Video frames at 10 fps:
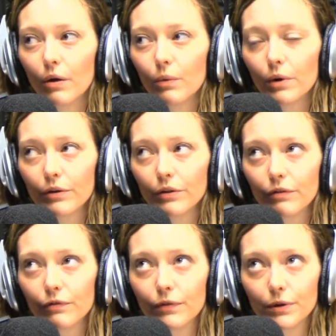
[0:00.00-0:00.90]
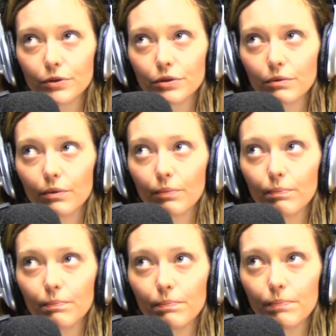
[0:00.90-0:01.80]
are the first
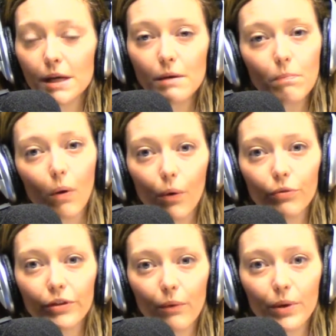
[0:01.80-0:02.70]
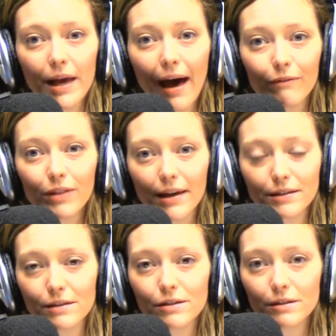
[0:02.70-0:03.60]
people that we have
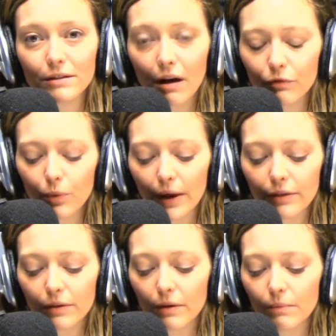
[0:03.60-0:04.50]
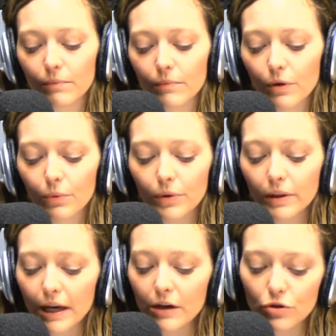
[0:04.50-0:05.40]
lessons in love with, the
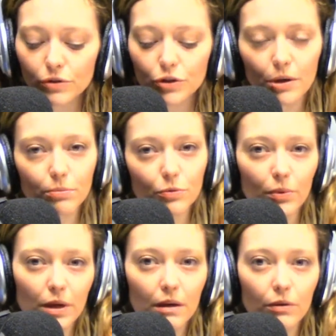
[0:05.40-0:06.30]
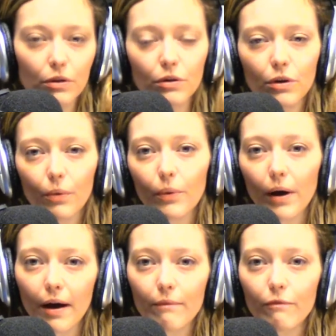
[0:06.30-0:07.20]
relationships we
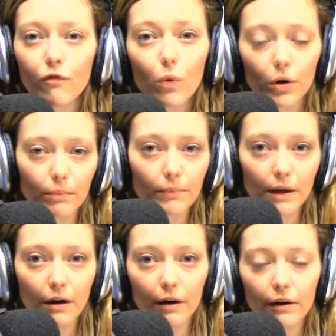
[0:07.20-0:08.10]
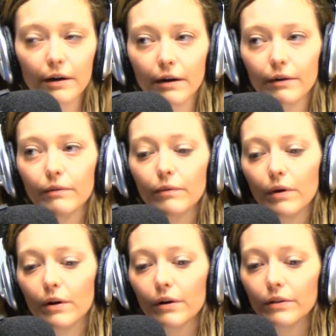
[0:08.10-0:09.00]
form in our
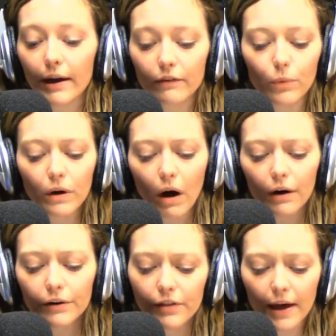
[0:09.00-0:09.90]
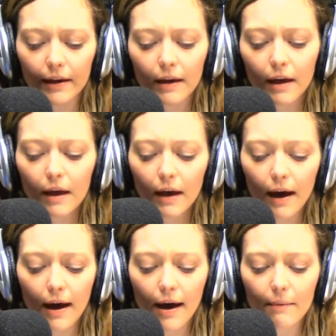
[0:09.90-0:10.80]
life? What are they?
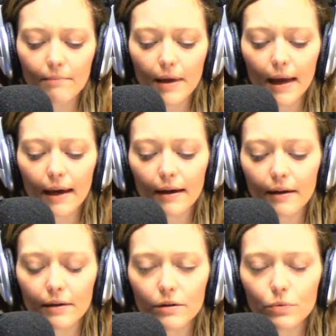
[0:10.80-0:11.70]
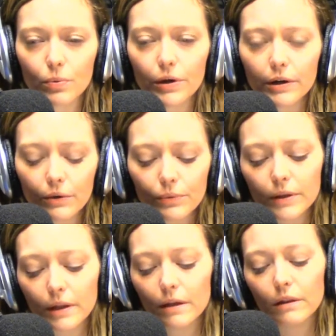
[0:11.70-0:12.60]
And we're going to
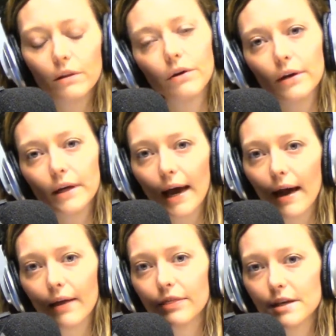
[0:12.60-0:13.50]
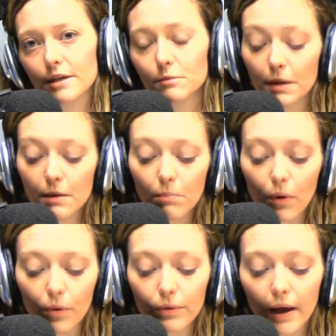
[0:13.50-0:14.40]
really look at these
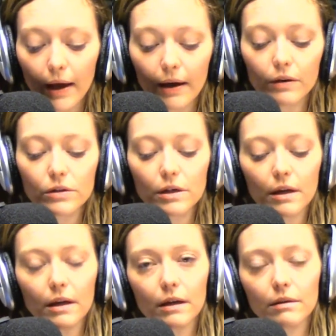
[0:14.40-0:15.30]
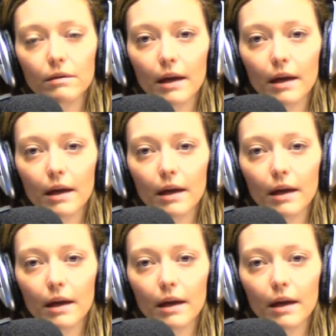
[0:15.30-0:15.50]
people and in